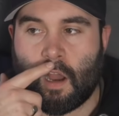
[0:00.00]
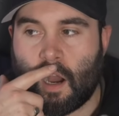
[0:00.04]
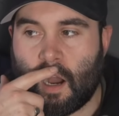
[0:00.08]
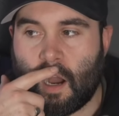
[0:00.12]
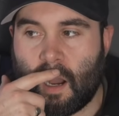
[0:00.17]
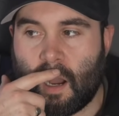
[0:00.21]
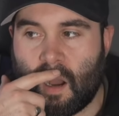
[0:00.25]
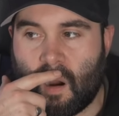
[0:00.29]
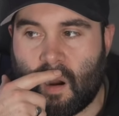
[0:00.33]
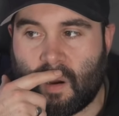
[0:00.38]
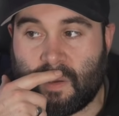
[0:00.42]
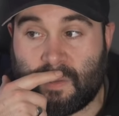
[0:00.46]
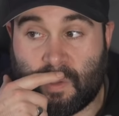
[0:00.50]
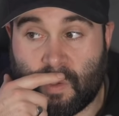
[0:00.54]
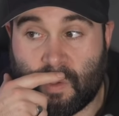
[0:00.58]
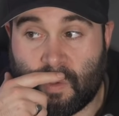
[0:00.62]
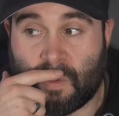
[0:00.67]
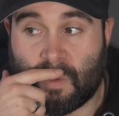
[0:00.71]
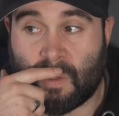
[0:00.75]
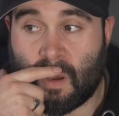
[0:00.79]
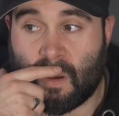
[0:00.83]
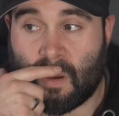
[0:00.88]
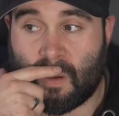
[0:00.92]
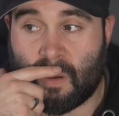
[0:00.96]
I do
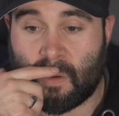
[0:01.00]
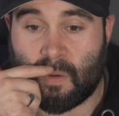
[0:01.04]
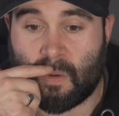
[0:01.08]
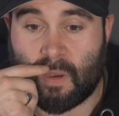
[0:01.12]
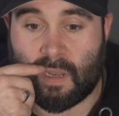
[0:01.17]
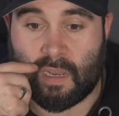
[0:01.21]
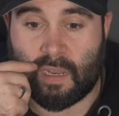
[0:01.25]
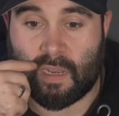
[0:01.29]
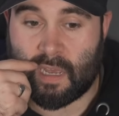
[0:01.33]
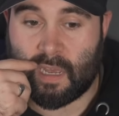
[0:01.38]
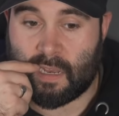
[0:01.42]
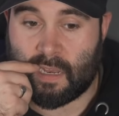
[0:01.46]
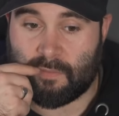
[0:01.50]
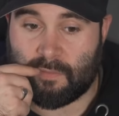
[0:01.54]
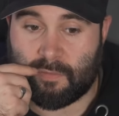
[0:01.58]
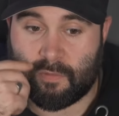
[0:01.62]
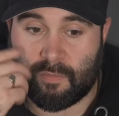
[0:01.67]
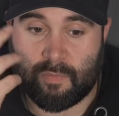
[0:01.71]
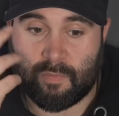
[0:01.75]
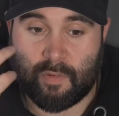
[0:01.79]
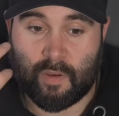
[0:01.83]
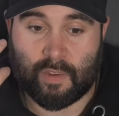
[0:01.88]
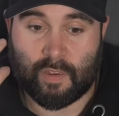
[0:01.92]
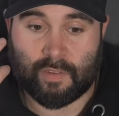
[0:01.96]
know, and
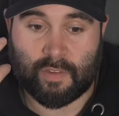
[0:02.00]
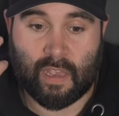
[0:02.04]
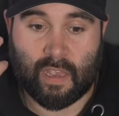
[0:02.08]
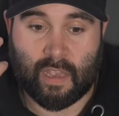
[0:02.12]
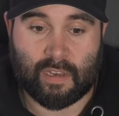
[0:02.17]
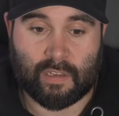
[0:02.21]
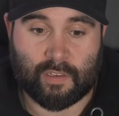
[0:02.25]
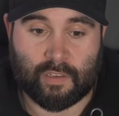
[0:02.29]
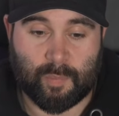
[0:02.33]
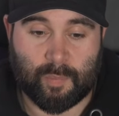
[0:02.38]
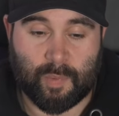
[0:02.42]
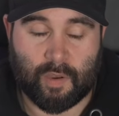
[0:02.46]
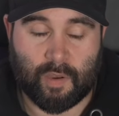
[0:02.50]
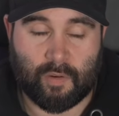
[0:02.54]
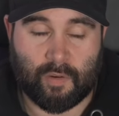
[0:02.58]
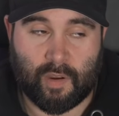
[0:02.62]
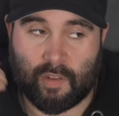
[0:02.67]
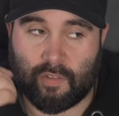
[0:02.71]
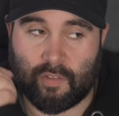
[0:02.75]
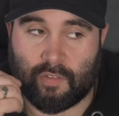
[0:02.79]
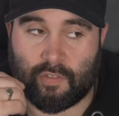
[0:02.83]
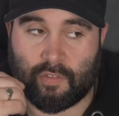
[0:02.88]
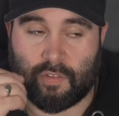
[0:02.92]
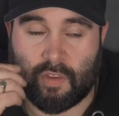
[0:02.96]
from first-hand
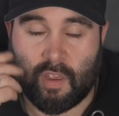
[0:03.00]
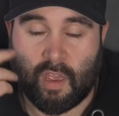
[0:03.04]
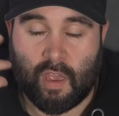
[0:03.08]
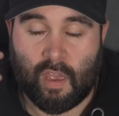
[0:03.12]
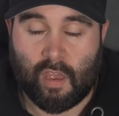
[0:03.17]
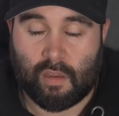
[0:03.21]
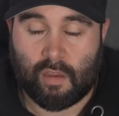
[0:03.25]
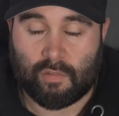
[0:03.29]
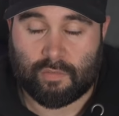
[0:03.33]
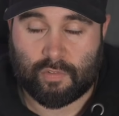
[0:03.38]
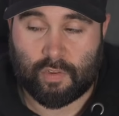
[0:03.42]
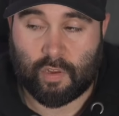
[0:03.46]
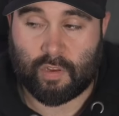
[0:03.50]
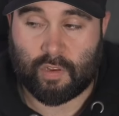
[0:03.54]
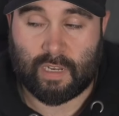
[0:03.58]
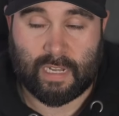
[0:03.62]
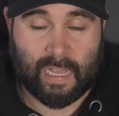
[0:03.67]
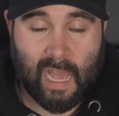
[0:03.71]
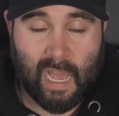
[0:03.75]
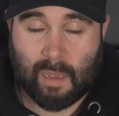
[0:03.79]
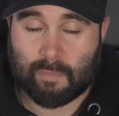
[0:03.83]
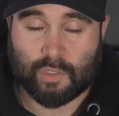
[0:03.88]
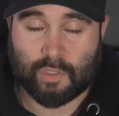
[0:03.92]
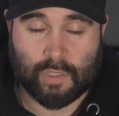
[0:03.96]
experience, certainly
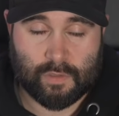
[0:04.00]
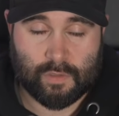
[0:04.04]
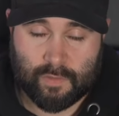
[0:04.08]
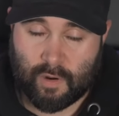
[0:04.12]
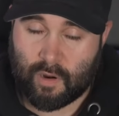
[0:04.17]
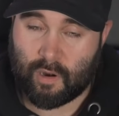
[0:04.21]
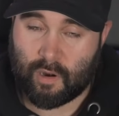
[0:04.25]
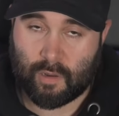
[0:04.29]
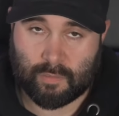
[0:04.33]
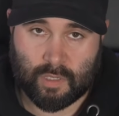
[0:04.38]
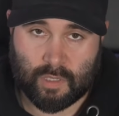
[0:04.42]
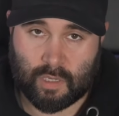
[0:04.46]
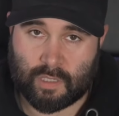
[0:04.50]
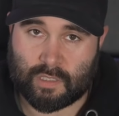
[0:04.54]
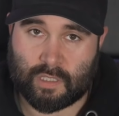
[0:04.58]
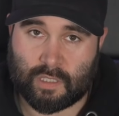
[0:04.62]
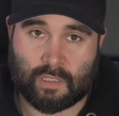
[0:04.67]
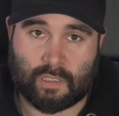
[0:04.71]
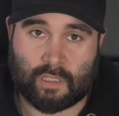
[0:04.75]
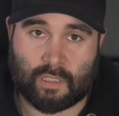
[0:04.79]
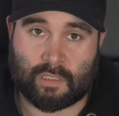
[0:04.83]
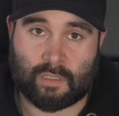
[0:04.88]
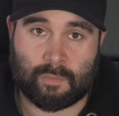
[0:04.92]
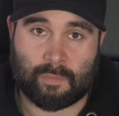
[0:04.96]
Hampshire Firearms
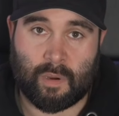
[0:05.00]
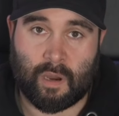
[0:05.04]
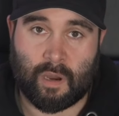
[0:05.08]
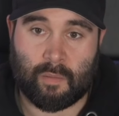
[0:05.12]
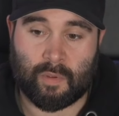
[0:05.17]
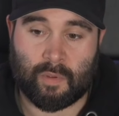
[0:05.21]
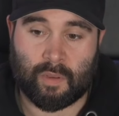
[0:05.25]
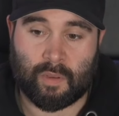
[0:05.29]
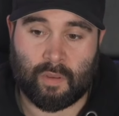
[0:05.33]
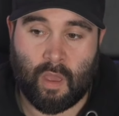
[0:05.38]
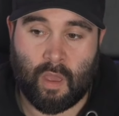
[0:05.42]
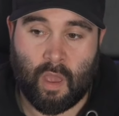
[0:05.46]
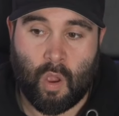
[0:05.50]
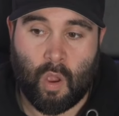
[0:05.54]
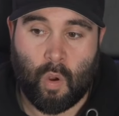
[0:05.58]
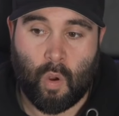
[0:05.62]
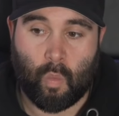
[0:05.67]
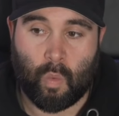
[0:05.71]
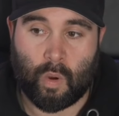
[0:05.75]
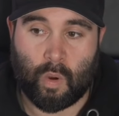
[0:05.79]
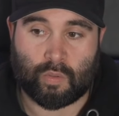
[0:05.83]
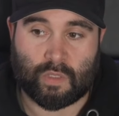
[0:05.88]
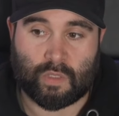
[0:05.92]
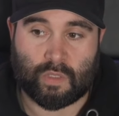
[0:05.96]
Licensing Department
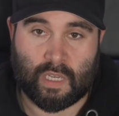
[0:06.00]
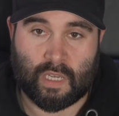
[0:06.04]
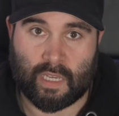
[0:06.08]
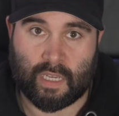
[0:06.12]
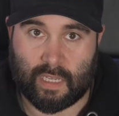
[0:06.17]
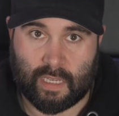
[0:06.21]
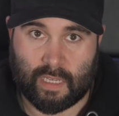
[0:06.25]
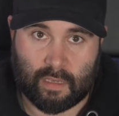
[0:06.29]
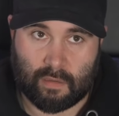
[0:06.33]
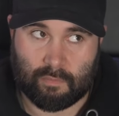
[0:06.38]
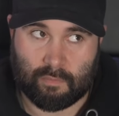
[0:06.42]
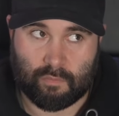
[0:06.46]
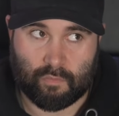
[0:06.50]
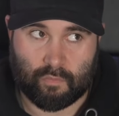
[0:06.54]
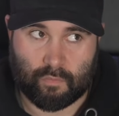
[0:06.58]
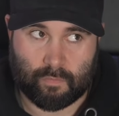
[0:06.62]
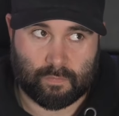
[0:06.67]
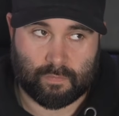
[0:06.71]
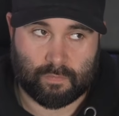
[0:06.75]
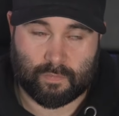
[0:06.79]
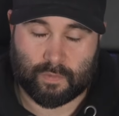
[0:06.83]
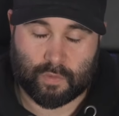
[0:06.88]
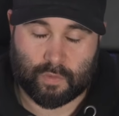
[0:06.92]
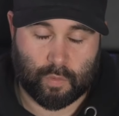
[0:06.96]
will take
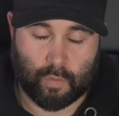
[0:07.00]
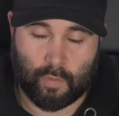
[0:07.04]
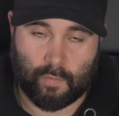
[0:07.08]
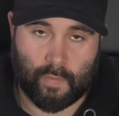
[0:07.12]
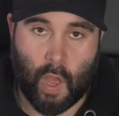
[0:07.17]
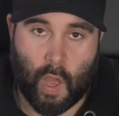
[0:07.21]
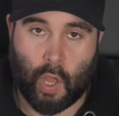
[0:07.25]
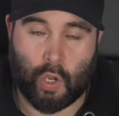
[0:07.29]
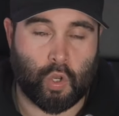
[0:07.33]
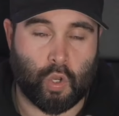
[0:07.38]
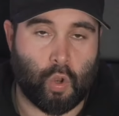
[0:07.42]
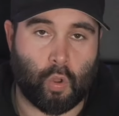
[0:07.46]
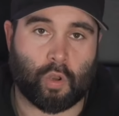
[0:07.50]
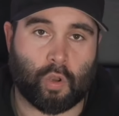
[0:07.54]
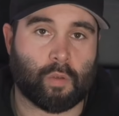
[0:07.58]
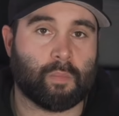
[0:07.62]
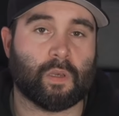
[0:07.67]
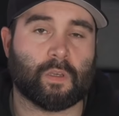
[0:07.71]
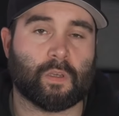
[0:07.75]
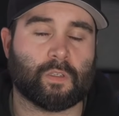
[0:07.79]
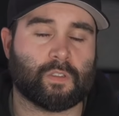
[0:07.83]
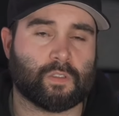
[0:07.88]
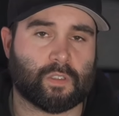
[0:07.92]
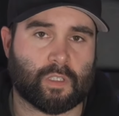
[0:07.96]
sort of
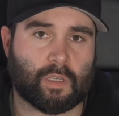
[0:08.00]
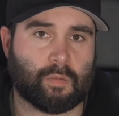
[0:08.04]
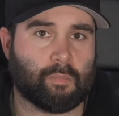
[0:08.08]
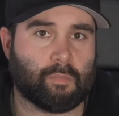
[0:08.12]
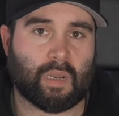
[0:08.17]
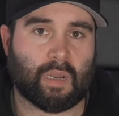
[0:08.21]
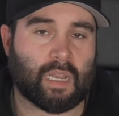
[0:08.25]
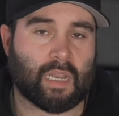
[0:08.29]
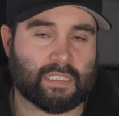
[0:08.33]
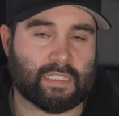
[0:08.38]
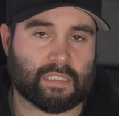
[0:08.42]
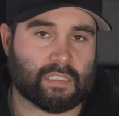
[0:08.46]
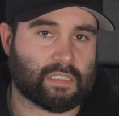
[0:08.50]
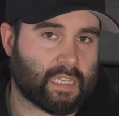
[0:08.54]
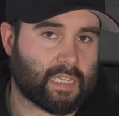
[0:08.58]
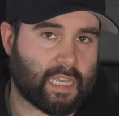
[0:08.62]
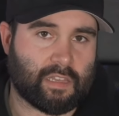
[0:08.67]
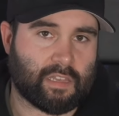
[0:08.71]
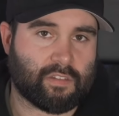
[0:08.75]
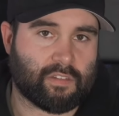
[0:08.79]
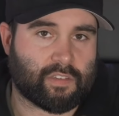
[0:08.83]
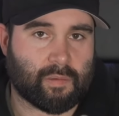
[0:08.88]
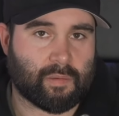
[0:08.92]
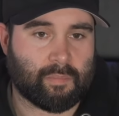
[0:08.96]
anonymous complaints
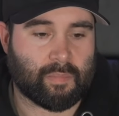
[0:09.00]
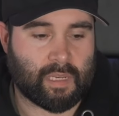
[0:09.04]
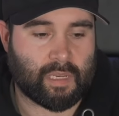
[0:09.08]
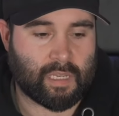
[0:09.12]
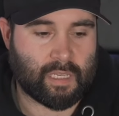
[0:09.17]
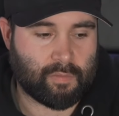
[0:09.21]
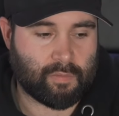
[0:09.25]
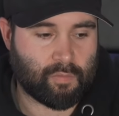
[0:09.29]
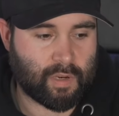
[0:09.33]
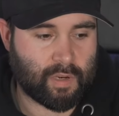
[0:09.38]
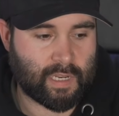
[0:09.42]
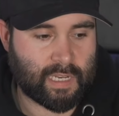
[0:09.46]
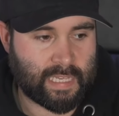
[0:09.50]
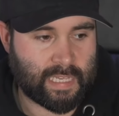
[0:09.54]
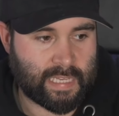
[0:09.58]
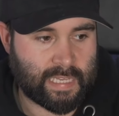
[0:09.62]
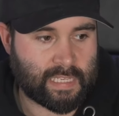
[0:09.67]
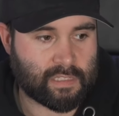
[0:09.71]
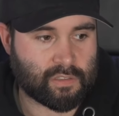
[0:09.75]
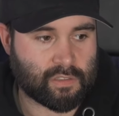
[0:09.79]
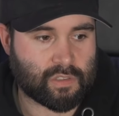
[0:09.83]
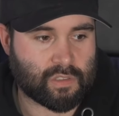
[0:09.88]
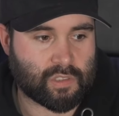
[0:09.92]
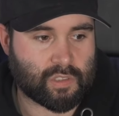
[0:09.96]
against somebody really
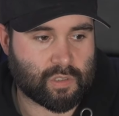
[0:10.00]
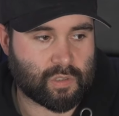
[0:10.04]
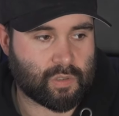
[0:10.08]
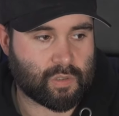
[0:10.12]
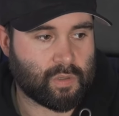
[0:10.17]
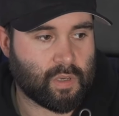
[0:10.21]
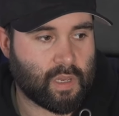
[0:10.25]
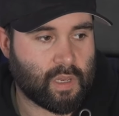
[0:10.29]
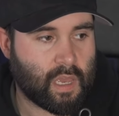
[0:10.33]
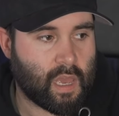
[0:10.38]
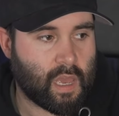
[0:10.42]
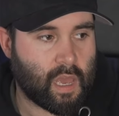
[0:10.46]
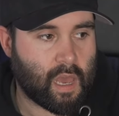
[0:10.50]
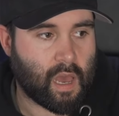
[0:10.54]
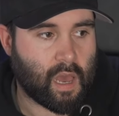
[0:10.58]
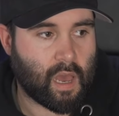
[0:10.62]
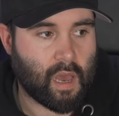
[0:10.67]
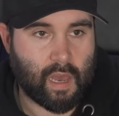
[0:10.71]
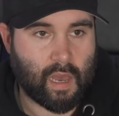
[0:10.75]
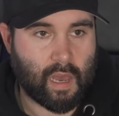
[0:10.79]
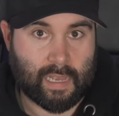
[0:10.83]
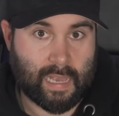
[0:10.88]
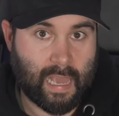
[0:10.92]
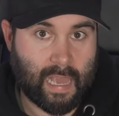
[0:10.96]
into
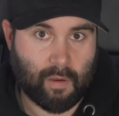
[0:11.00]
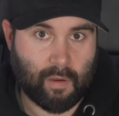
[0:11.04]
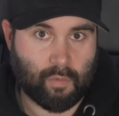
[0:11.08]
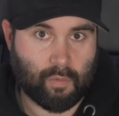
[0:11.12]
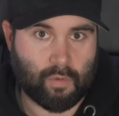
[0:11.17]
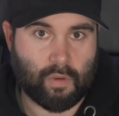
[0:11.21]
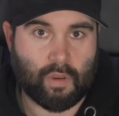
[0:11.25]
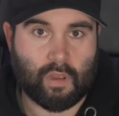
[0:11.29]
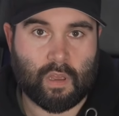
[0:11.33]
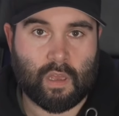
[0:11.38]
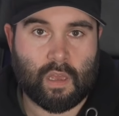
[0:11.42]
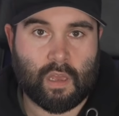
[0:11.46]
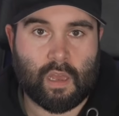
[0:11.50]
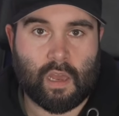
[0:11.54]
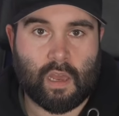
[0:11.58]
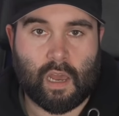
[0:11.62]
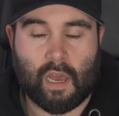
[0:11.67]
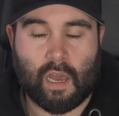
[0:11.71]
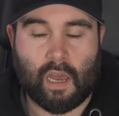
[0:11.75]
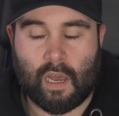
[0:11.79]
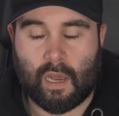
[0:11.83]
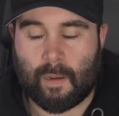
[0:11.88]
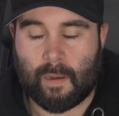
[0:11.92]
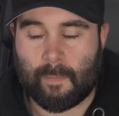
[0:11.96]
account
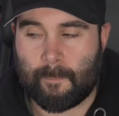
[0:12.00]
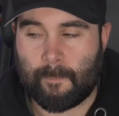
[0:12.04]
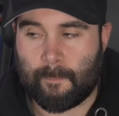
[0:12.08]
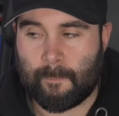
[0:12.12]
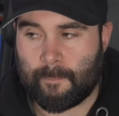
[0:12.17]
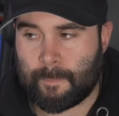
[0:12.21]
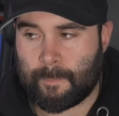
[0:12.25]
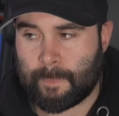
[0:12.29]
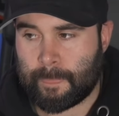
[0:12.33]
in